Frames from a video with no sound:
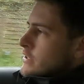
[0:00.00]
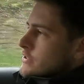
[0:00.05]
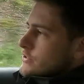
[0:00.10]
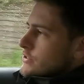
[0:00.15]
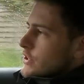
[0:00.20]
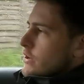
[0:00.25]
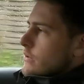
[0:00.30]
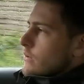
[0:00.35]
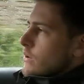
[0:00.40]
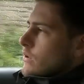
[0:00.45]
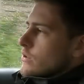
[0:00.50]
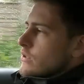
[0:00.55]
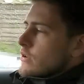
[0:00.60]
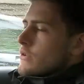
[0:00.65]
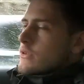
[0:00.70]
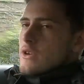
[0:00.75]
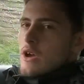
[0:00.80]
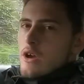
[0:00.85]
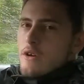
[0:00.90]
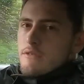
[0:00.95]
So
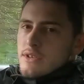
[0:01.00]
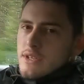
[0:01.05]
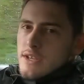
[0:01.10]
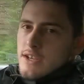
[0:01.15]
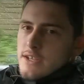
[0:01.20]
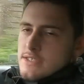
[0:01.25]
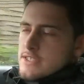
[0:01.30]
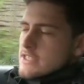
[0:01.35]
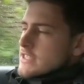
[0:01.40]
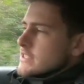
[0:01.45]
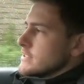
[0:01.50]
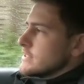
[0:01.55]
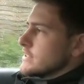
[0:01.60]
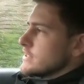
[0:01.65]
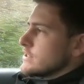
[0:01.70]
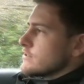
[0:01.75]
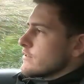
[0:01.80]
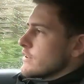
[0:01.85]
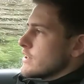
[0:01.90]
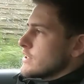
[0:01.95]
although the COVID-19
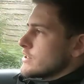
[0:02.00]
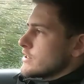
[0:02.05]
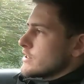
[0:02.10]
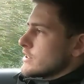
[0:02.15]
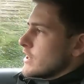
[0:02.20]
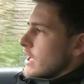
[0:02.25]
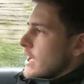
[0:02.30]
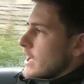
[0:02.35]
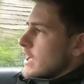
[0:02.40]
situation